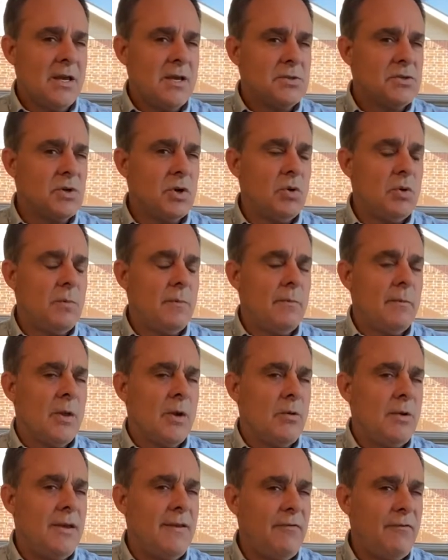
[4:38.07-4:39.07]
So
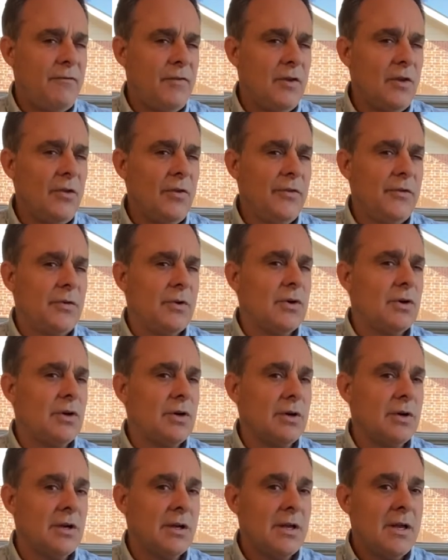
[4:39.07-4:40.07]
we
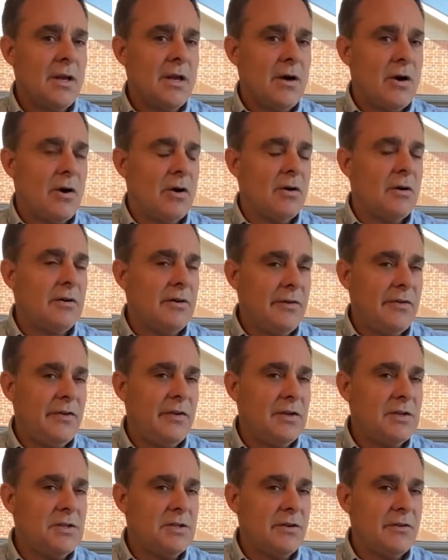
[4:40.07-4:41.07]
filter our
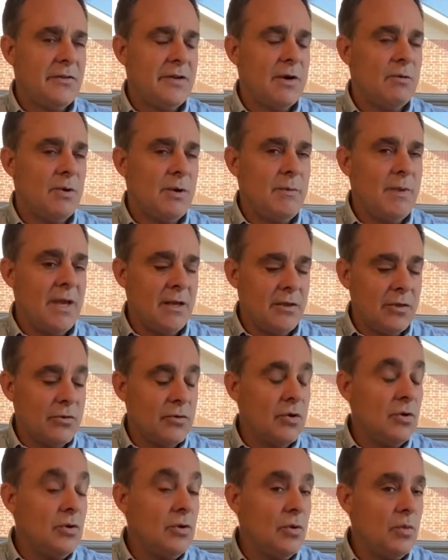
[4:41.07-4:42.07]
decisions that we make
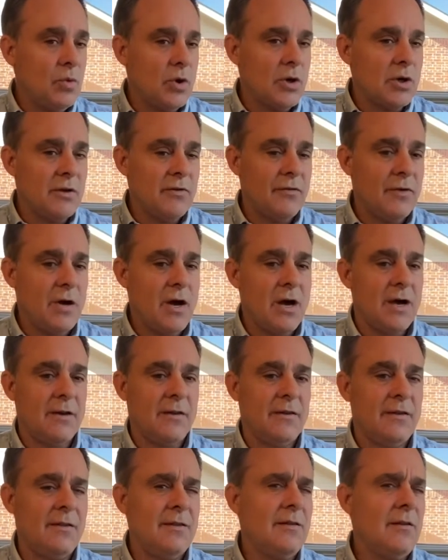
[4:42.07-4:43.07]
through the Word of God.
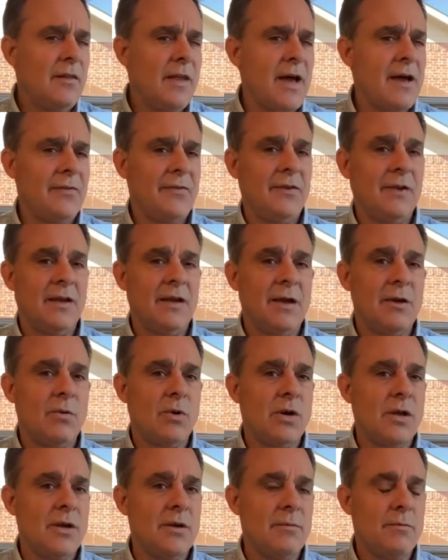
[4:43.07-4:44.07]
And then the last thing I
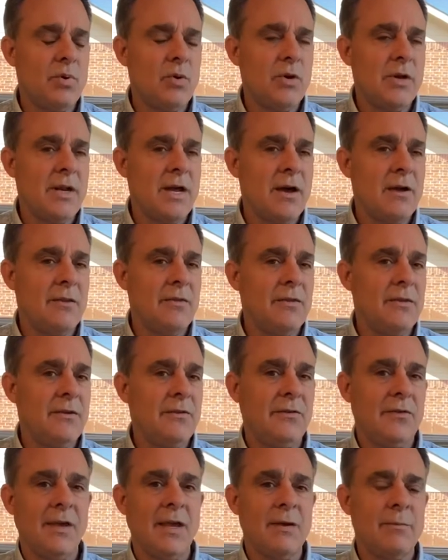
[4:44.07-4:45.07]
want to point out in
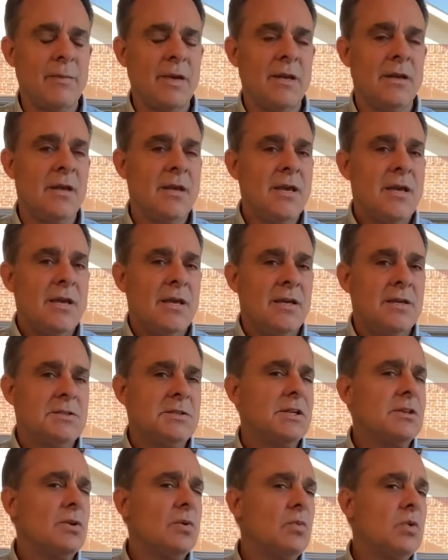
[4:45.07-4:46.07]
this segment is
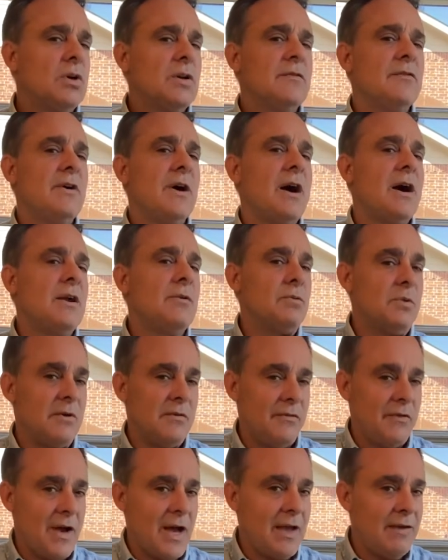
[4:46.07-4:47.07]
that the Word of God
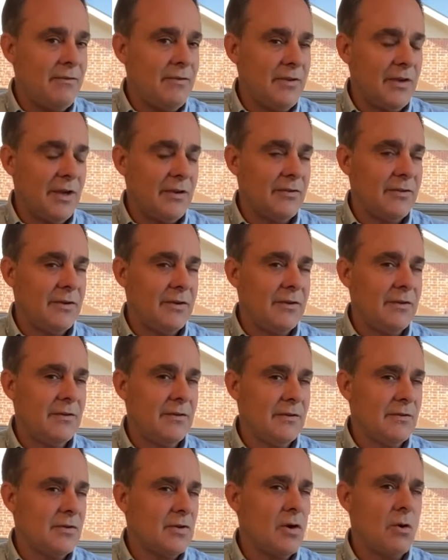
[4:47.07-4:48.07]
revives us.
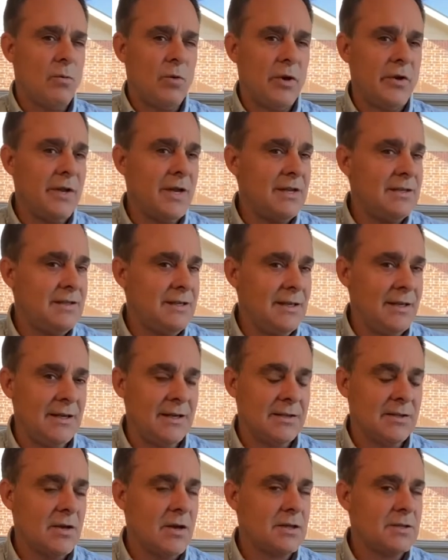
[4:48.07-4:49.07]
In Psalm 119,
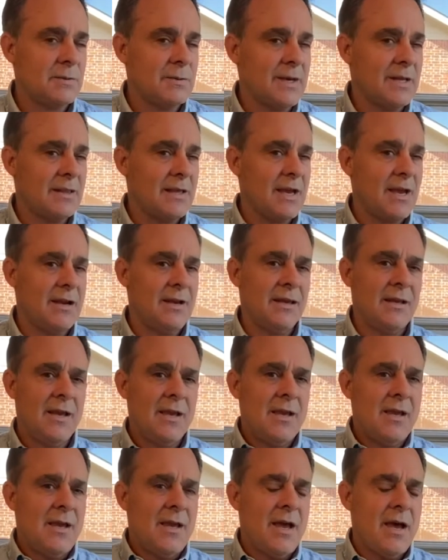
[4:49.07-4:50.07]
it talks about that,
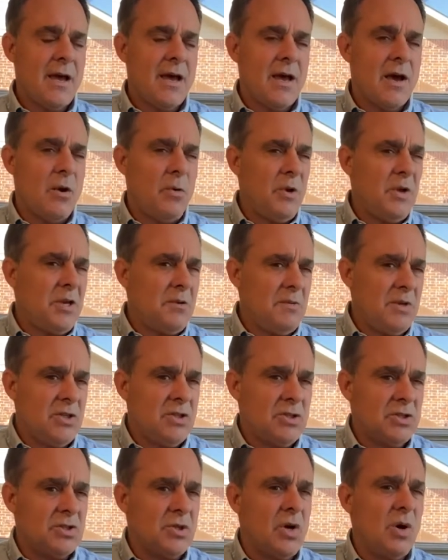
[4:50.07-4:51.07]
how we can be
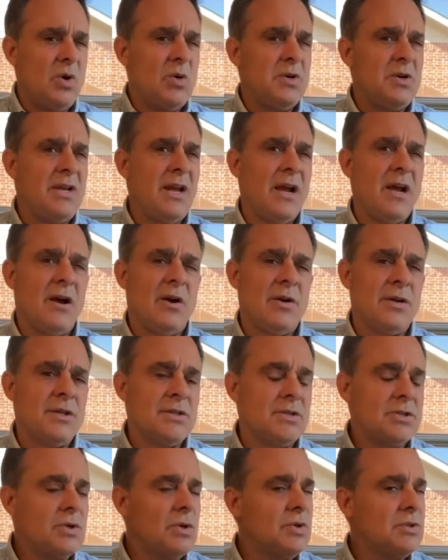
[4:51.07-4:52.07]
so down
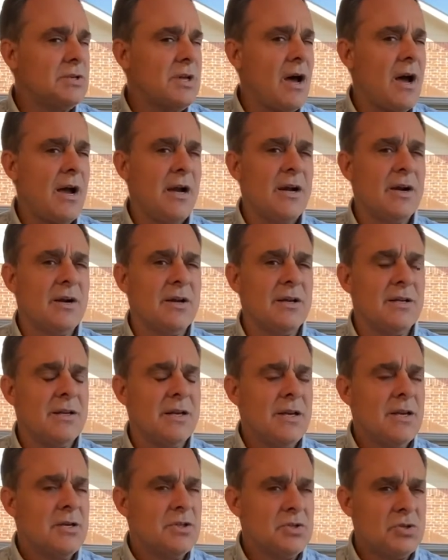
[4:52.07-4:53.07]
and so tired
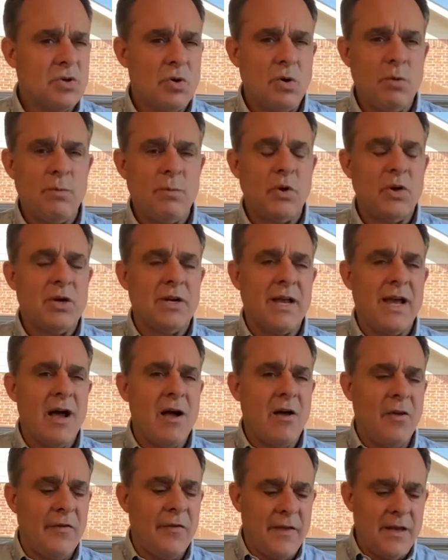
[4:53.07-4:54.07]
and so burned
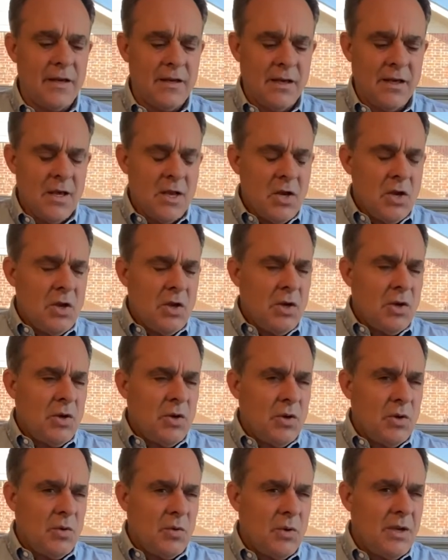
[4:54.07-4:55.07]
out. And then
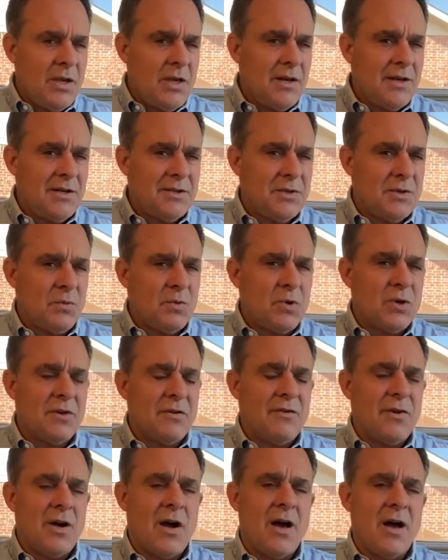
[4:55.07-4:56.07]
we get into the Word
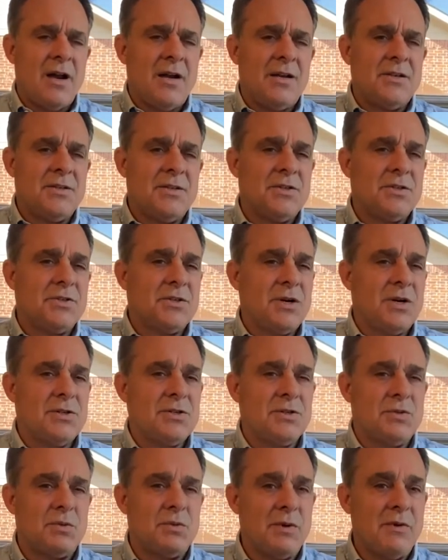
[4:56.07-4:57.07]
of God and it just
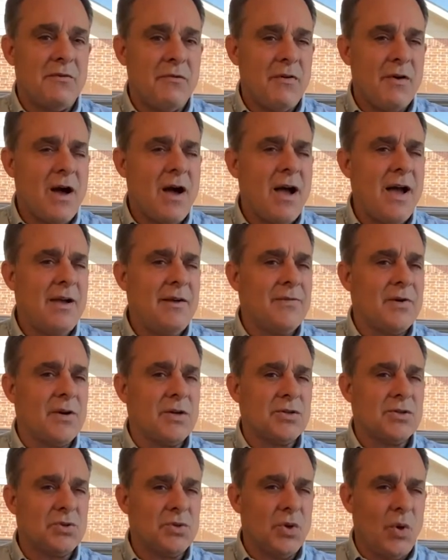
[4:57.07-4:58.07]
starts to revive
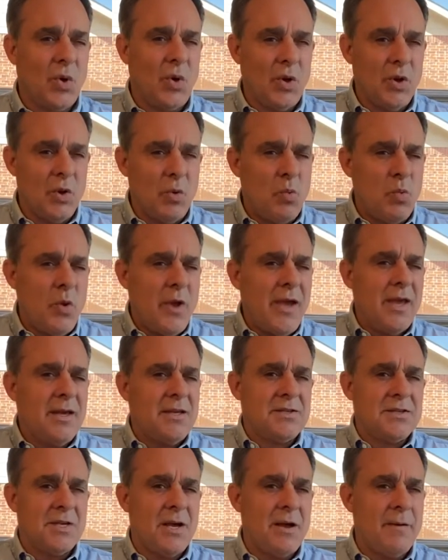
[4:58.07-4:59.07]
our soul. It
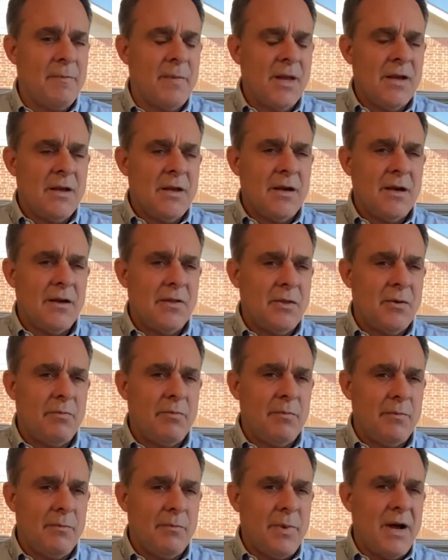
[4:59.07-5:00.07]
wakes up. The
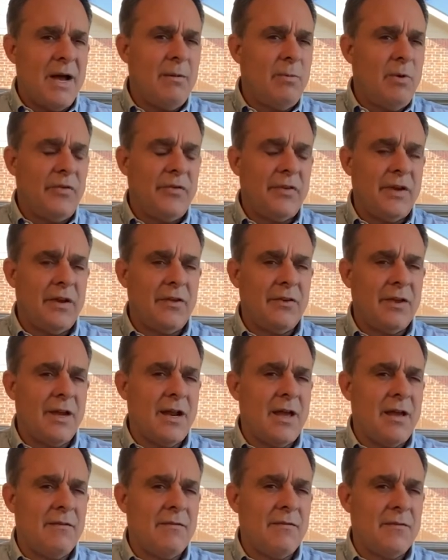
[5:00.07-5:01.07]
Bible says
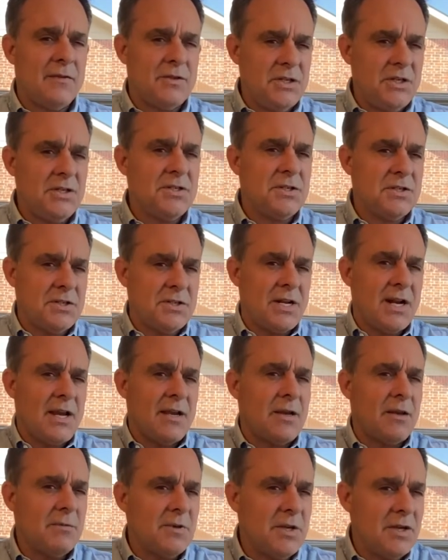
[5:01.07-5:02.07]
that Jesus said, I
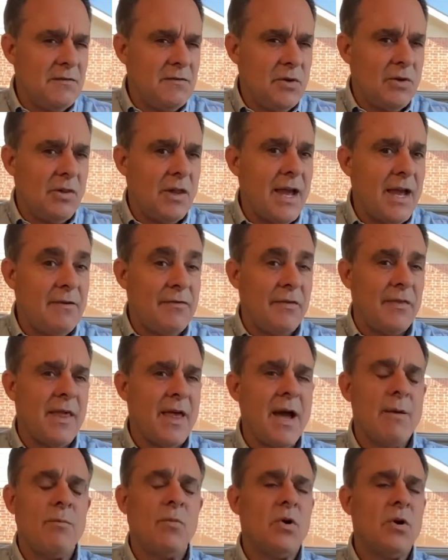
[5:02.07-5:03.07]
come to give you life and
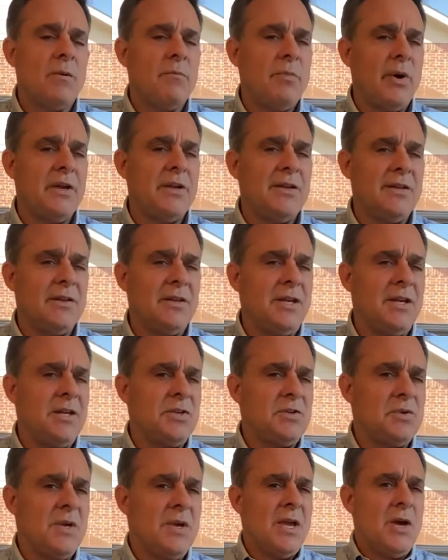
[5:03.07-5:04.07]
that more abundantly. And
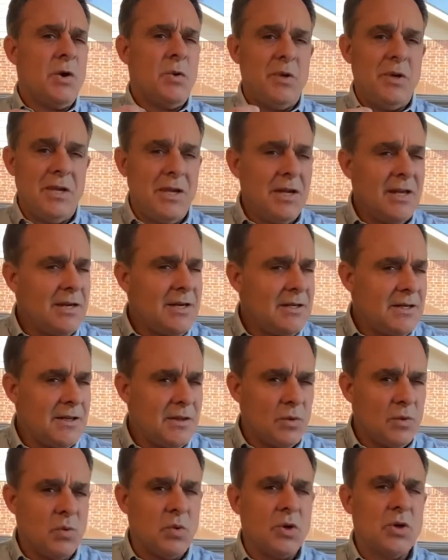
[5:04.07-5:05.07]
as we get into
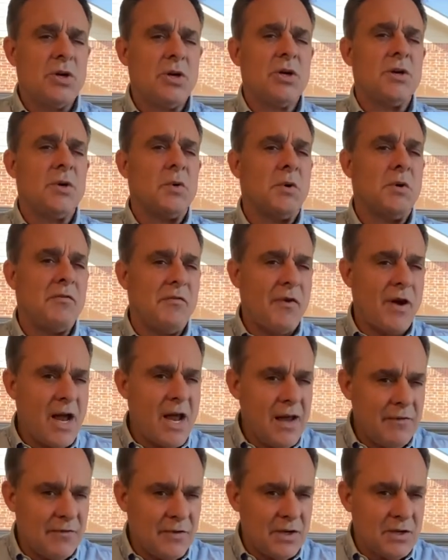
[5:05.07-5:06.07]
the Word, it
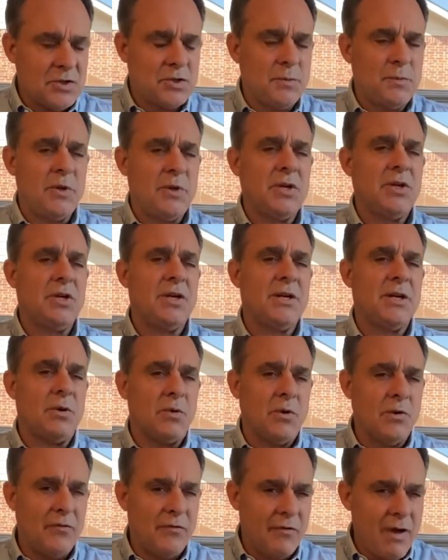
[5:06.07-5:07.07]
revives our spirit. It
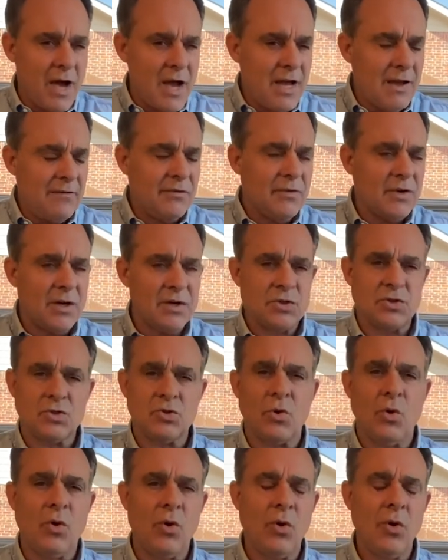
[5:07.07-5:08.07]
revives our
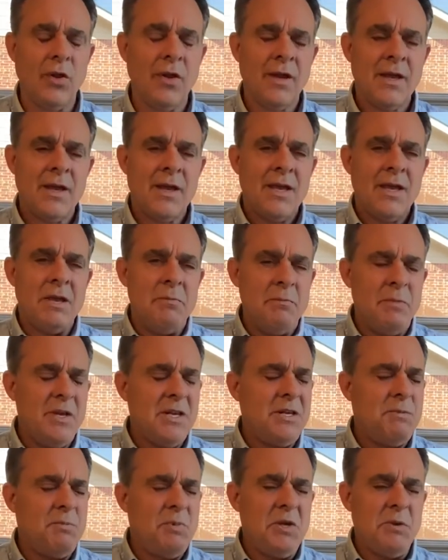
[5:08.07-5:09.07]
soul. And
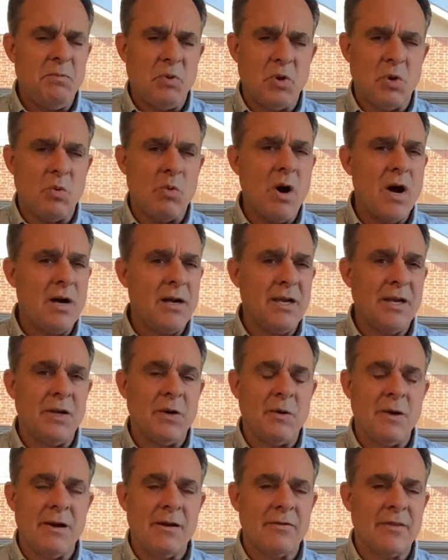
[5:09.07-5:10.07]
many people are
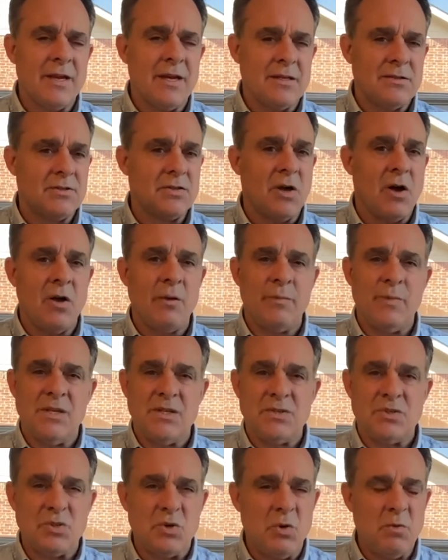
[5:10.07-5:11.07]
walking around like
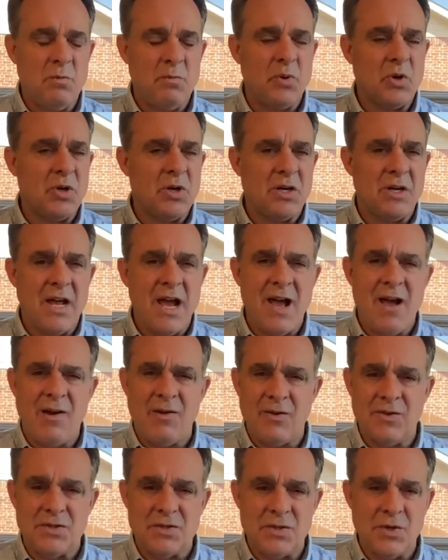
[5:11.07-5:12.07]
zombies, so burned
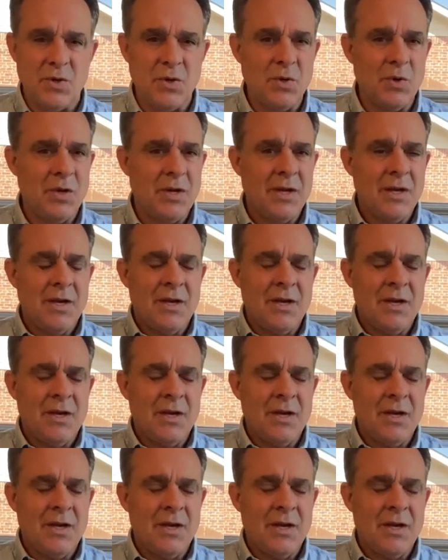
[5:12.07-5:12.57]
out, so